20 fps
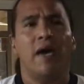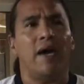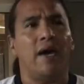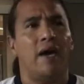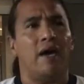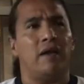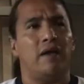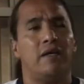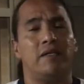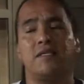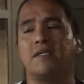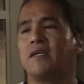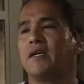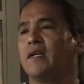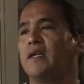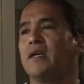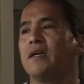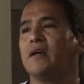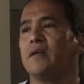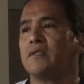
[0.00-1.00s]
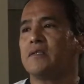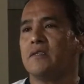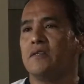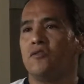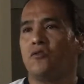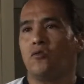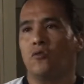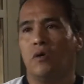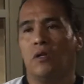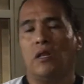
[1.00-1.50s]
and it's getting us
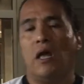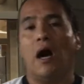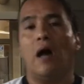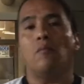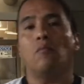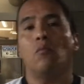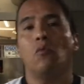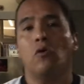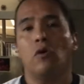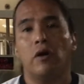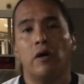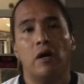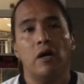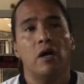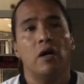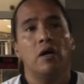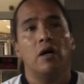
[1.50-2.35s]
into a lot more